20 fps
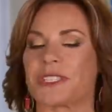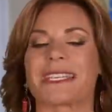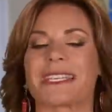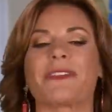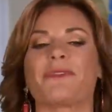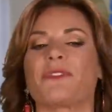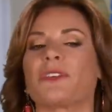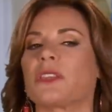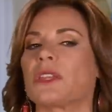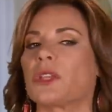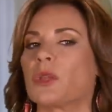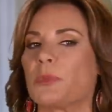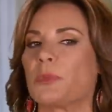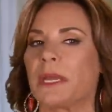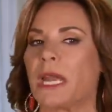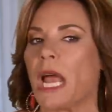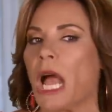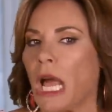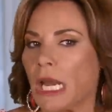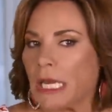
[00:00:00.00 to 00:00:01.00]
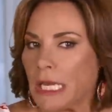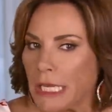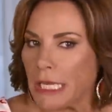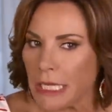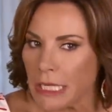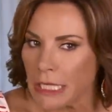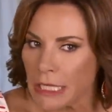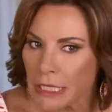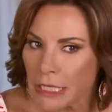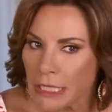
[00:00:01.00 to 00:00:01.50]
to give her a little bit of honey
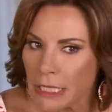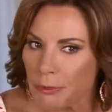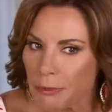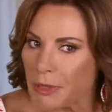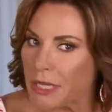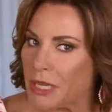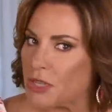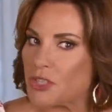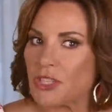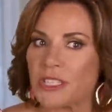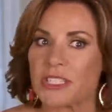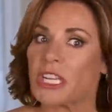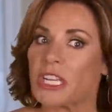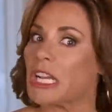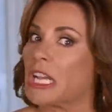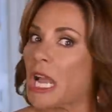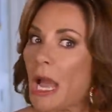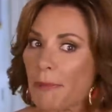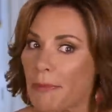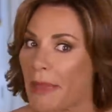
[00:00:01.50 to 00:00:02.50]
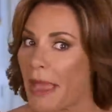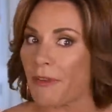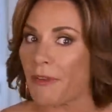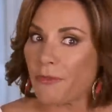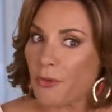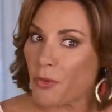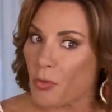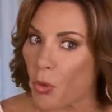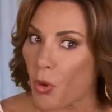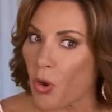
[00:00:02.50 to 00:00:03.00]
because she's gonna come back
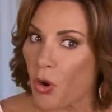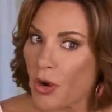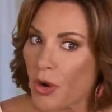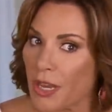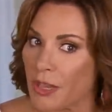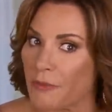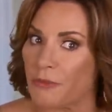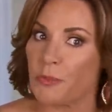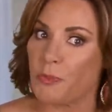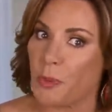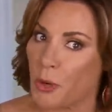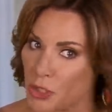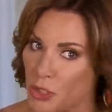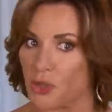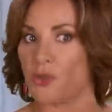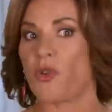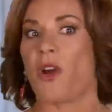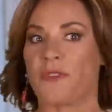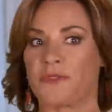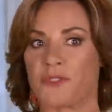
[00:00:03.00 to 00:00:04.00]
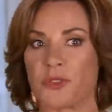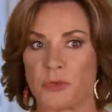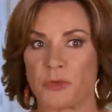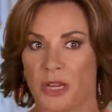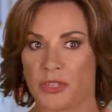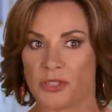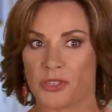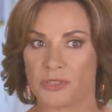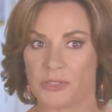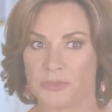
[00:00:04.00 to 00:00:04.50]
for more if you push her off too
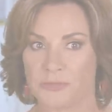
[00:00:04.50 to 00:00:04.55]
much.